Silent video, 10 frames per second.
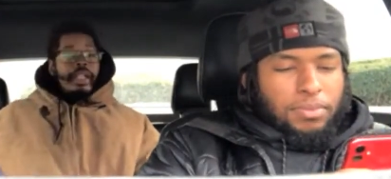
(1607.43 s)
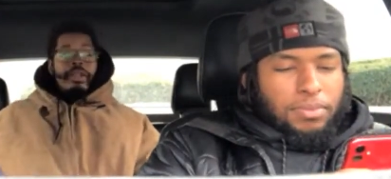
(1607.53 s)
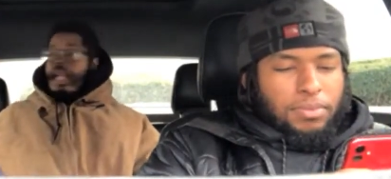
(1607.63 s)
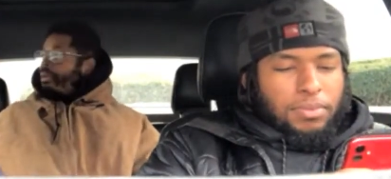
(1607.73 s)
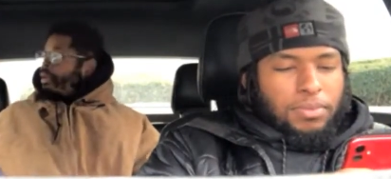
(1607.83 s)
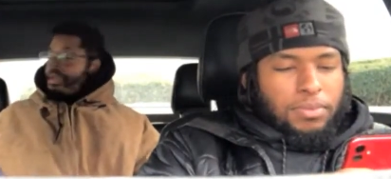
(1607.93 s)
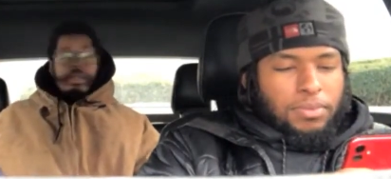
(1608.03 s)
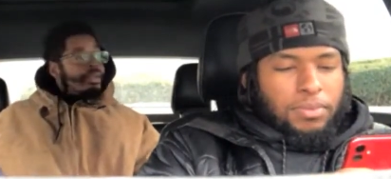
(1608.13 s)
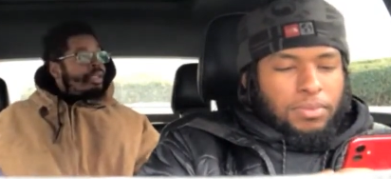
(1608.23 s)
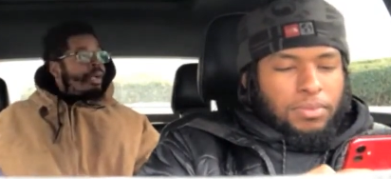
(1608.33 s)
Speaker 1: and you're like, well,
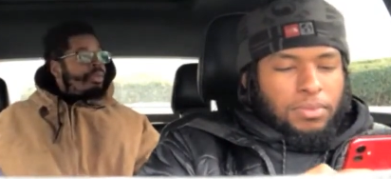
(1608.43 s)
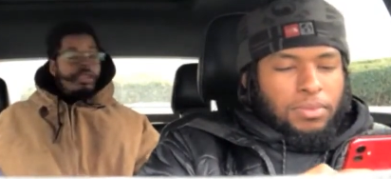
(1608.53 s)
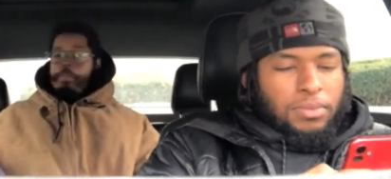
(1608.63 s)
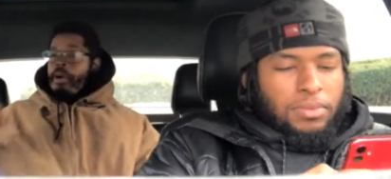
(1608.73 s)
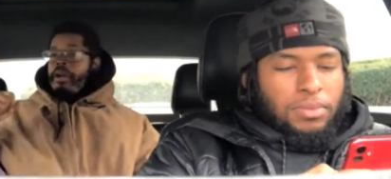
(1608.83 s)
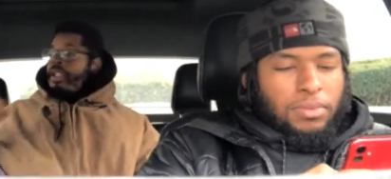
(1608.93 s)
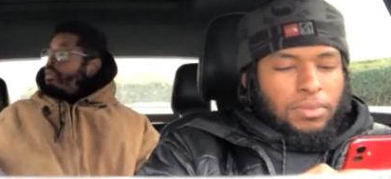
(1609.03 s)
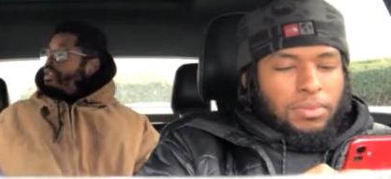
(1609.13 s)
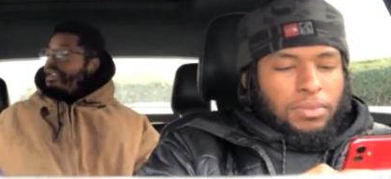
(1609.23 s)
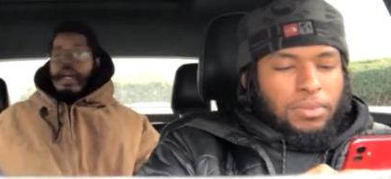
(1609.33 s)
what the? I was just
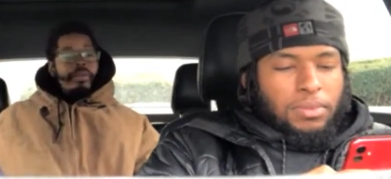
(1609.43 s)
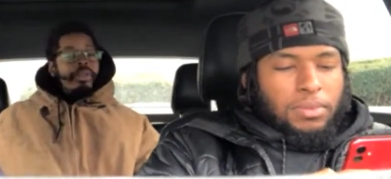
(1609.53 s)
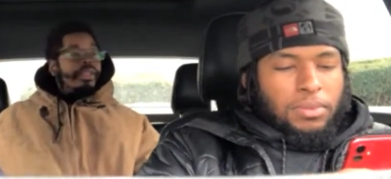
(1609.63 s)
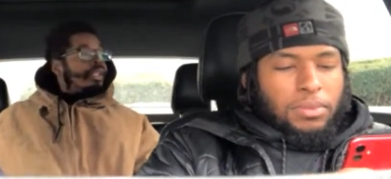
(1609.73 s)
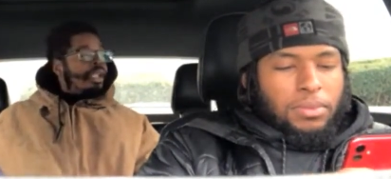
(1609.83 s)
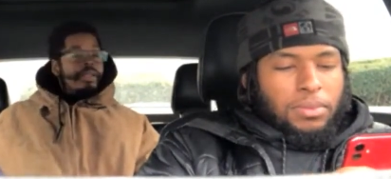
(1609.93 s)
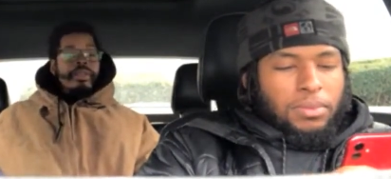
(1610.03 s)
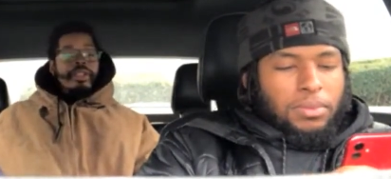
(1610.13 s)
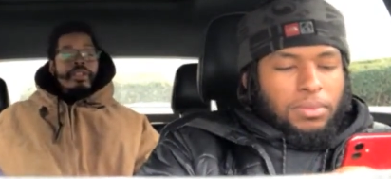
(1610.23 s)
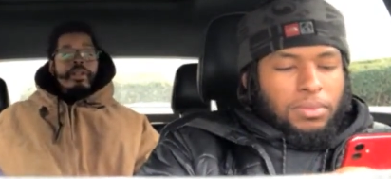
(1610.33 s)
partying with these guys. What the
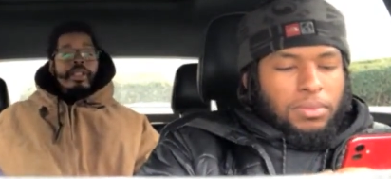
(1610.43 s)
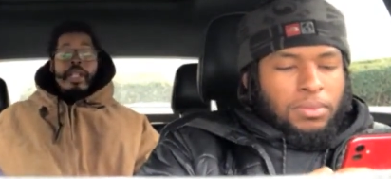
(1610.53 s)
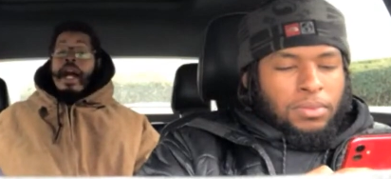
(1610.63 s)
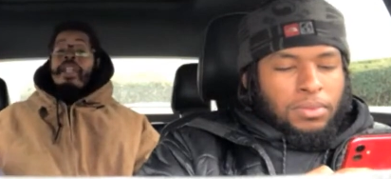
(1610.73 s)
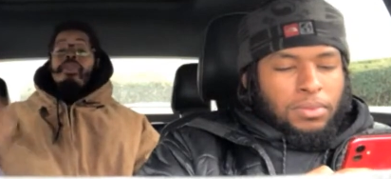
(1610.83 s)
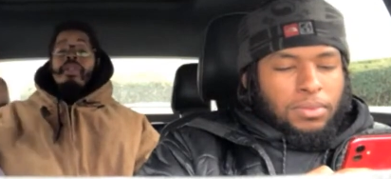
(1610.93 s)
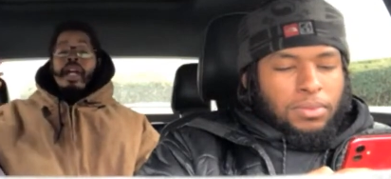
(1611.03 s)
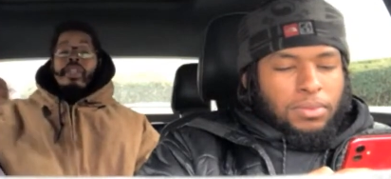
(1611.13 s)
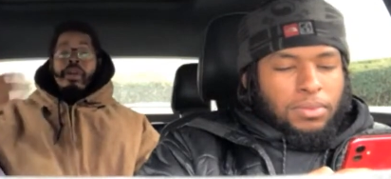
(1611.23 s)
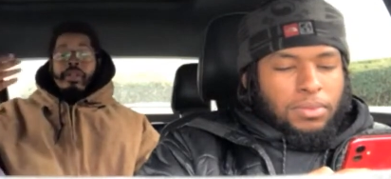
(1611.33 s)
hell? You know? Now mm. you
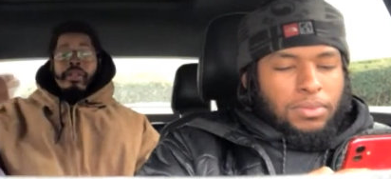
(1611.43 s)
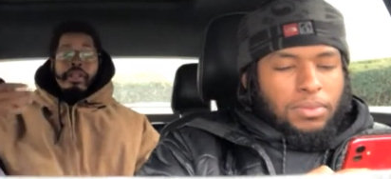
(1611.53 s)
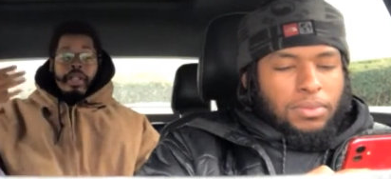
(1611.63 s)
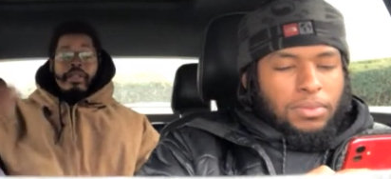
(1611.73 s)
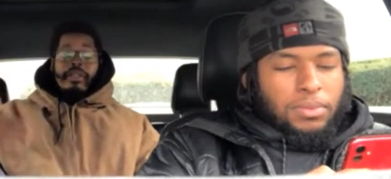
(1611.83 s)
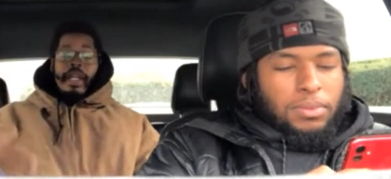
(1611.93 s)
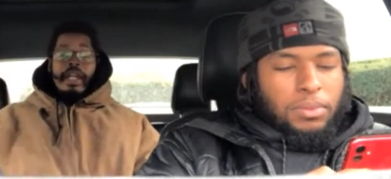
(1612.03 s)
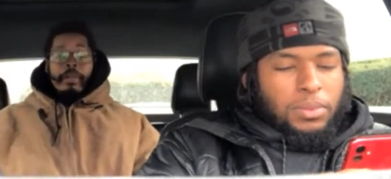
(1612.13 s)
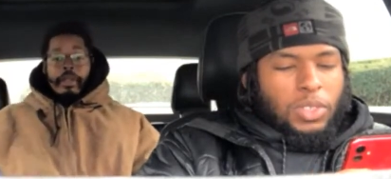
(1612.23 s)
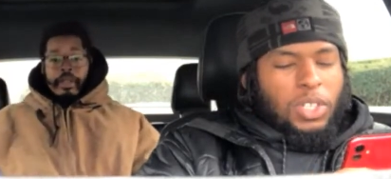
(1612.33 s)
now you start to
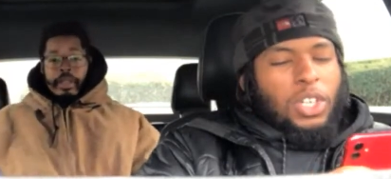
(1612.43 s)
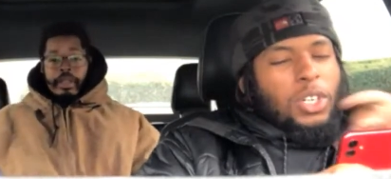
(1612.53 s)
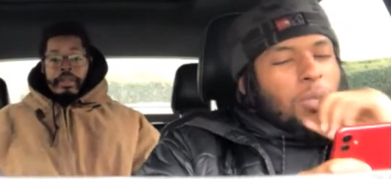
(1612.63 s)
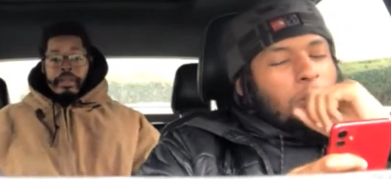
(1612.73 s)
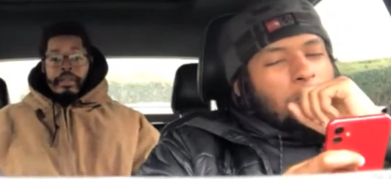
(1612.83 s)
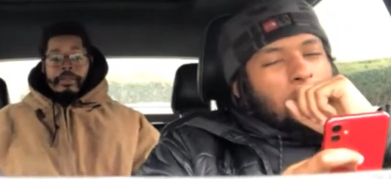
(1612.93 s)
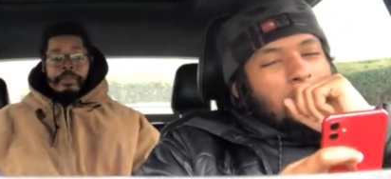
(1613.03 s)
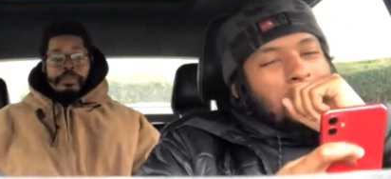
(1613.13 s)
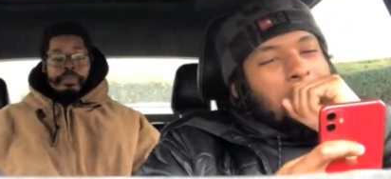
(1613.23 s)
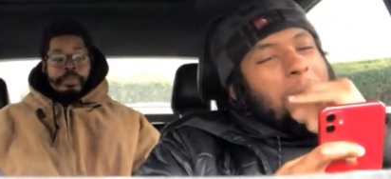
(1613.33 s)
understand, man.
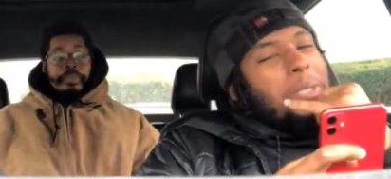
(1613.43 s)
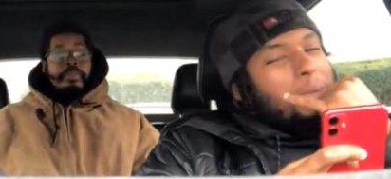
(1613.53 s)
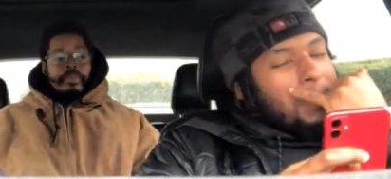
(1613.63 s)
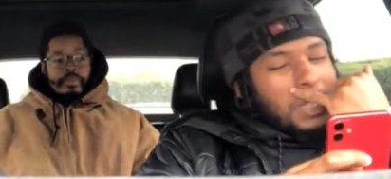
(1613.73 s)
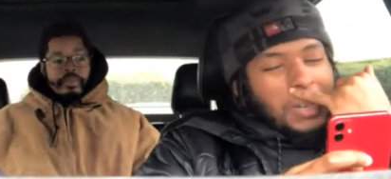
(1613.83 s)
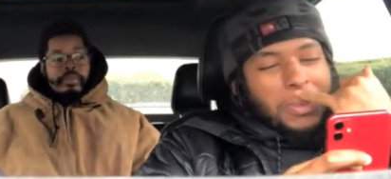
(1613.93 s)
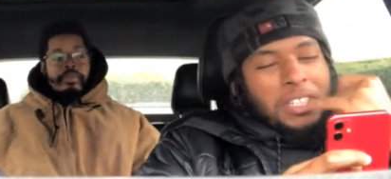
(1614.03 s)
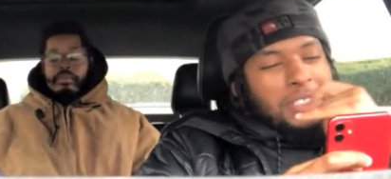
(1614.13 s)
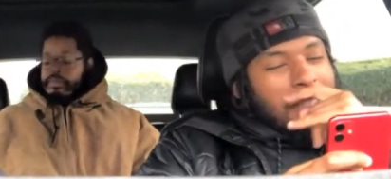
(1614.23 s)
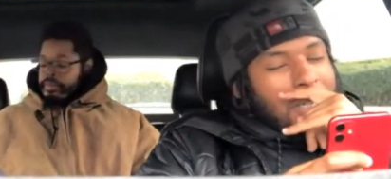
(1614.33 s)
Speaker 2: Ooh, I'm just, I
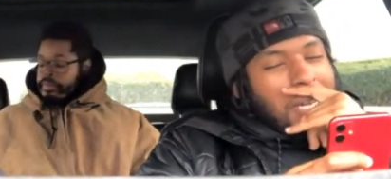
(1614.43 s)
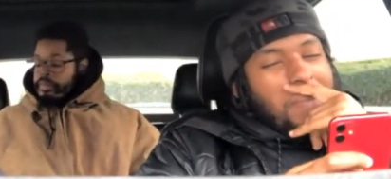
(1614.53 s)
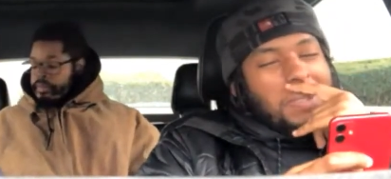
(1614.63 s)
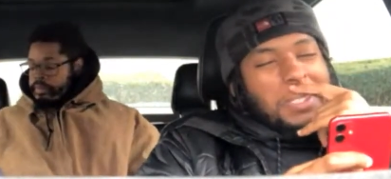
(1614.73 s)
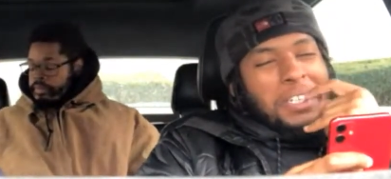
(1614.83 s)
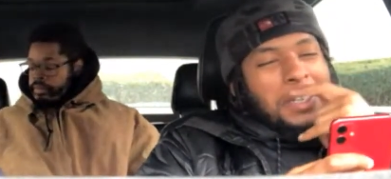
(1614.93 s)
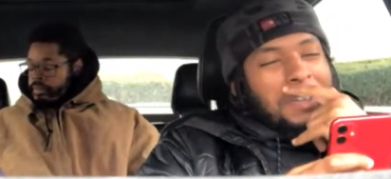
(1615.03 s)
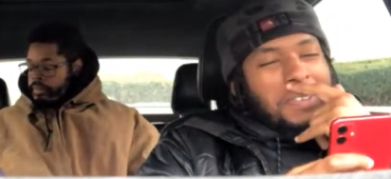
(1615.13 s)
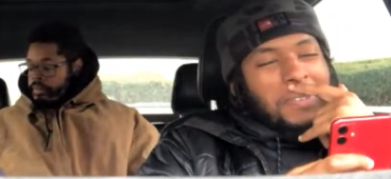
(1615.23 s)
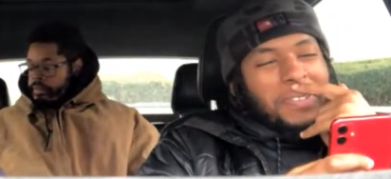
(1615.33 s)
went into the
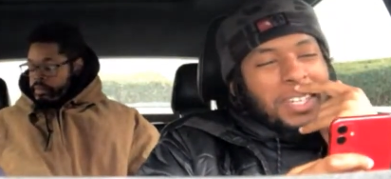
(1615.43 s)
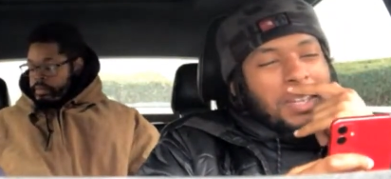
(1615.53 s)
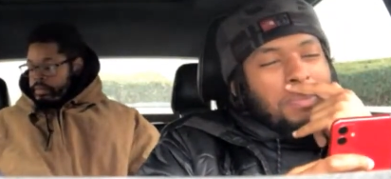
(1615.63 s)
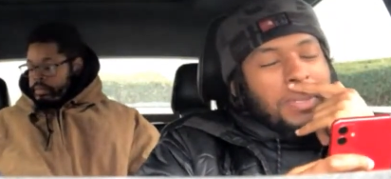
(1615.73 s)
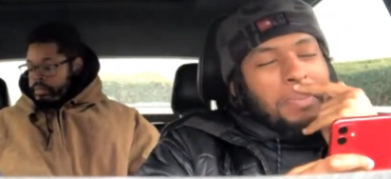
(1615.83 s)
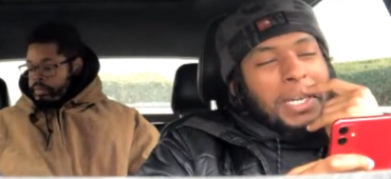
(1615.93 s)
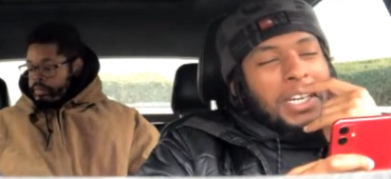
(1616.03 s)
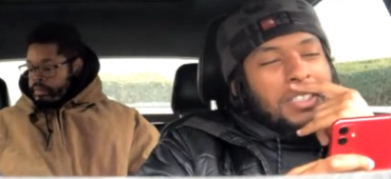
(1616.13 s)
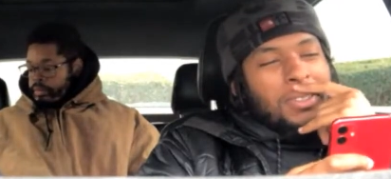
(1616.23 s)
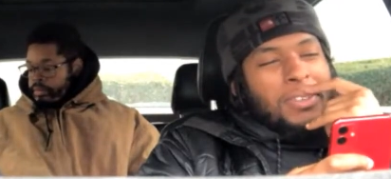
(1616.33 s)
commentary for
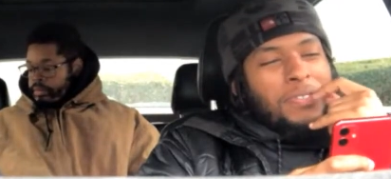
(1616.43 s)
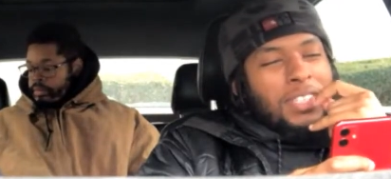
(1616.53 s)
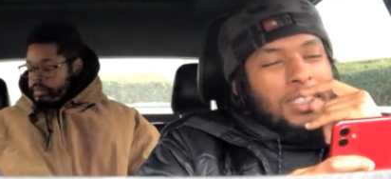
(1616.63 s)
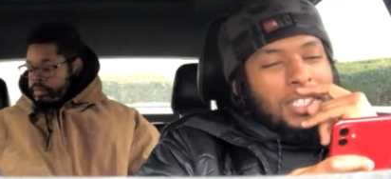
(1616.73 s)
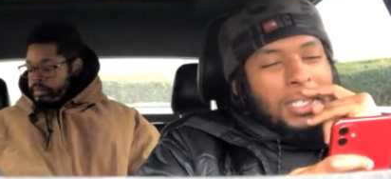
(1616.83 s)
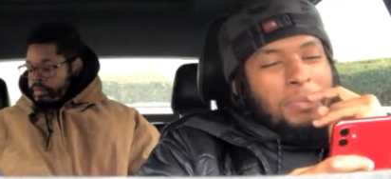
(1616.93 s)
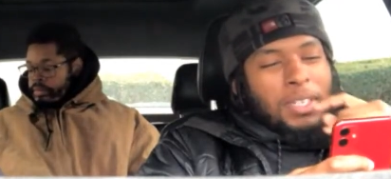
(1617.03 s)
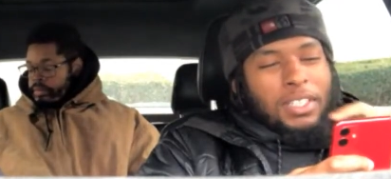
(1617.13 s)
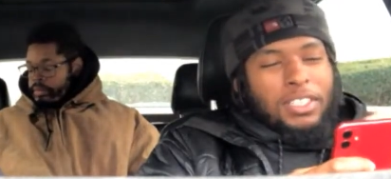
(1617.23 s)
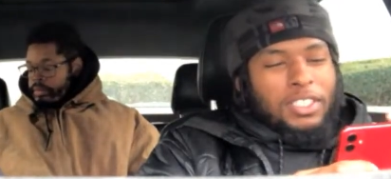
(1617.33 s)
Habakkuk 2 and 15
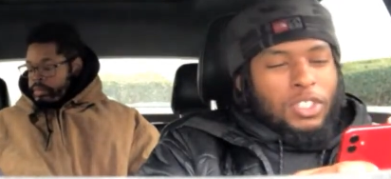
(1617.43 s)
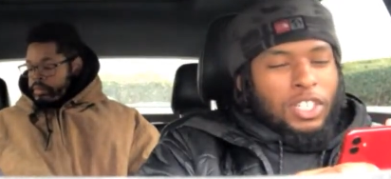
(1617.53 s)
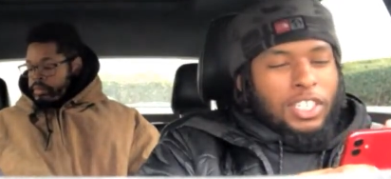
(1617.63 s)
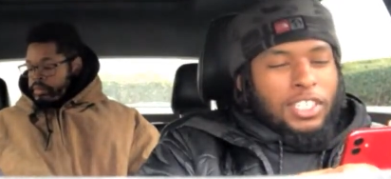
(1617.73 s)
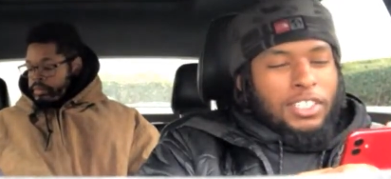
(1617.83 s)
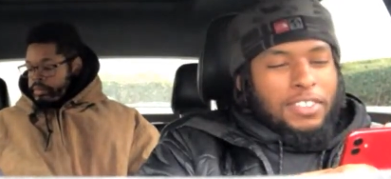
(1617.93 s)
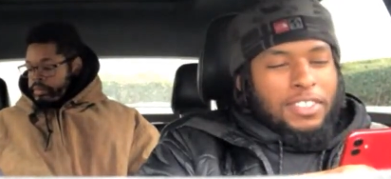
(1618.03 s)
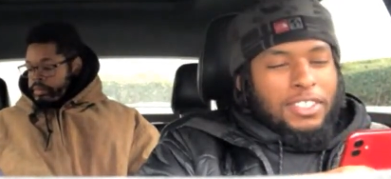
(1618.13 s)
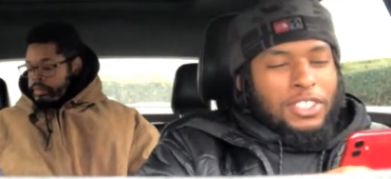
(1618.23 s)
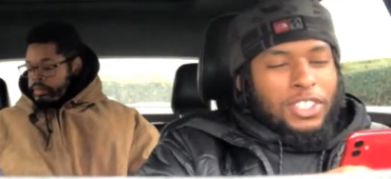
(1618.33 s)
about the drunken,
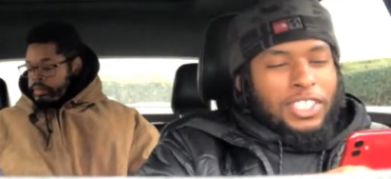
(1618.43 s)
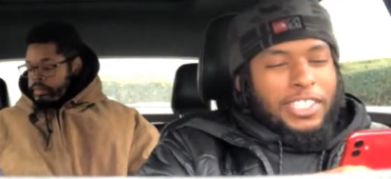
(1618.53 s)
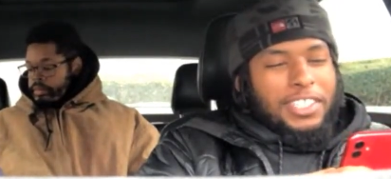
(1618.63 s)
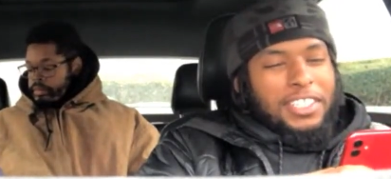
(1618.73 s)
the drunk.